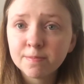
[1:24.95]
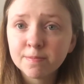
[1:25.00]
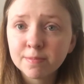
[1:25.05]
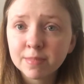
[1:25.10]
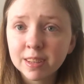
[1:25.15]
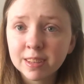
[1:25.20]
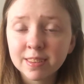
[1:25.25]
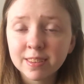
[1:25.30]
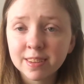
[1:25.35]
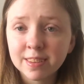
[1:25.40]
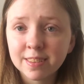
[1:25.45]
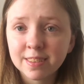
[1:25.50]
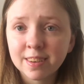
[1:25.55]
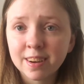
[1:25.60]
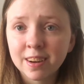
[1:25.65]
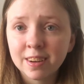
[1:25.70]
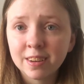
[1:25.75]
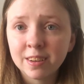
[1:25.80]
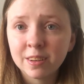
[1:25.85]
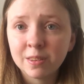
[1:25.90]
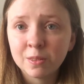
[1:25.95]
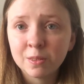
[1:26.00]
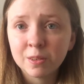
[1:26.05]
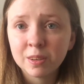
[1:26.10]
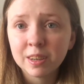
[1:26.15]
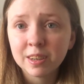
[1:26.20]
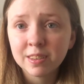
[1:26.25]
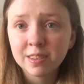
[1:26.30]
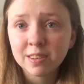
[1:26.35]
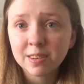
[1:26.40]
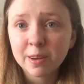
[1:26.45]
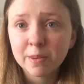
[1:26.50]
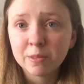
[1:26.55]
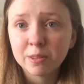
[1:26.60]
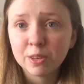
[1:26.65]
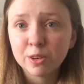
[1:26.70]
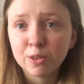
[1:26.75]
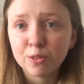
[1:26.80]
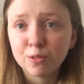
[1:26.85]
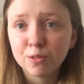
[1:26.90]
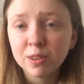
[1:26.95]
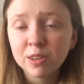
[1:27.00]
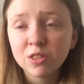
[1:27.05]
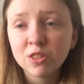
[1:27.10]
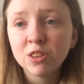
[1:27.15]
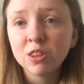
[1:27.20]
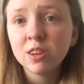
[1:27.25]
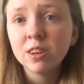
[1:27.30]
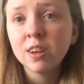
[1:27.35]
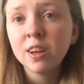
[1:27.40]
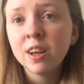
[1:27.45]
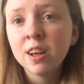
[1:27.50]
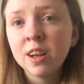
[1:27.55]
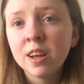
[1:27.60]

Let's get started. We're going to start with nonfiction